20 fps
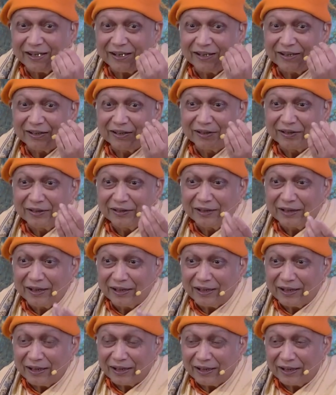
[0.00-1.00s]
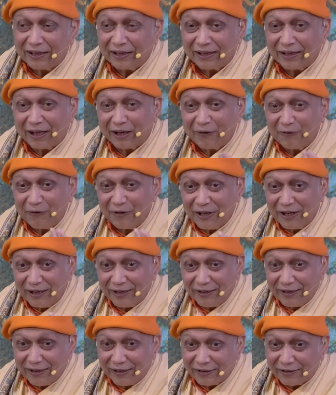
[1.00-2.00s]
that uh,
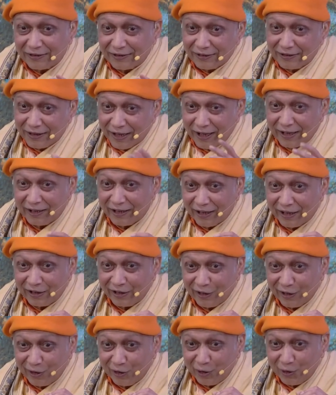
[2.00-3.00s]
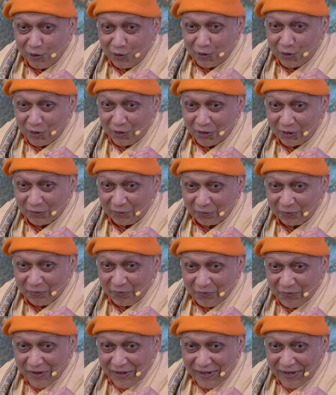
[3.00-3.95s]
awareness, that attitude